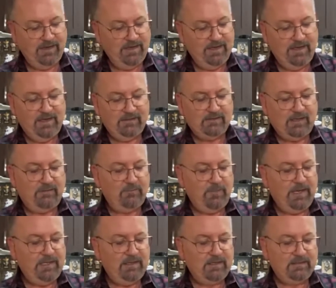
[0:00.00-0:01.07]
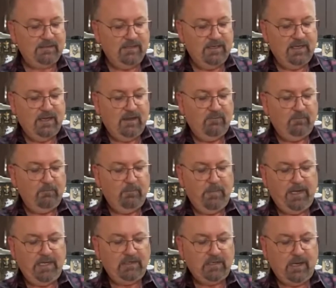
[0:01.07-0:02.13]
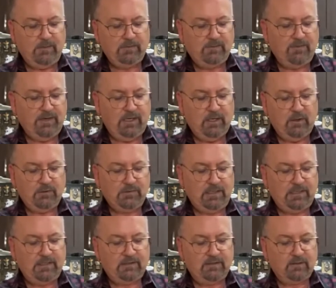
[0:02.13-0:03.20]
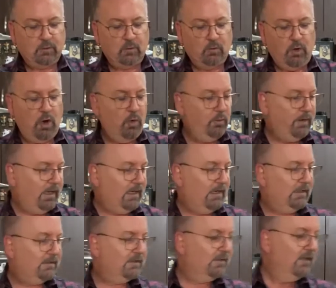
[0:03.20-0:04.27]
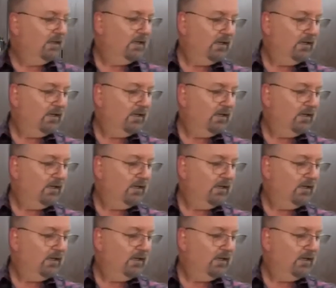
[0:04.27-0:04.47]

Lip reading: So I've made this many times over the years and it's grown in its